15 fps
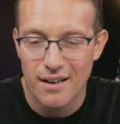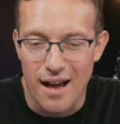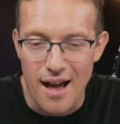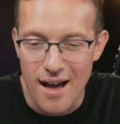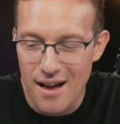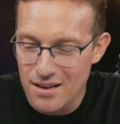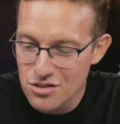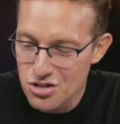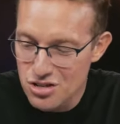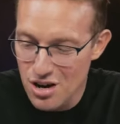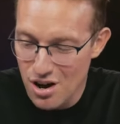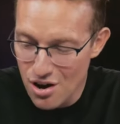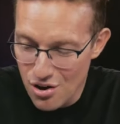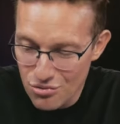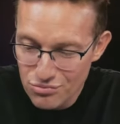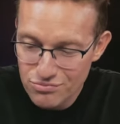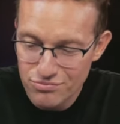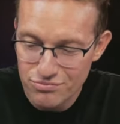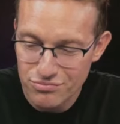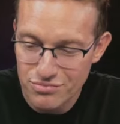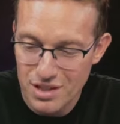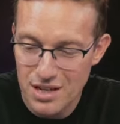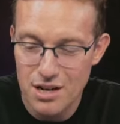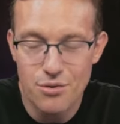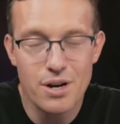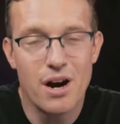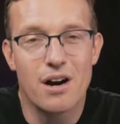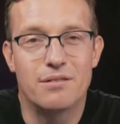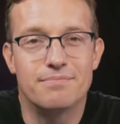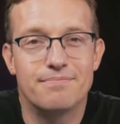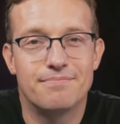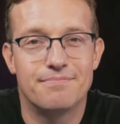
And so here we are.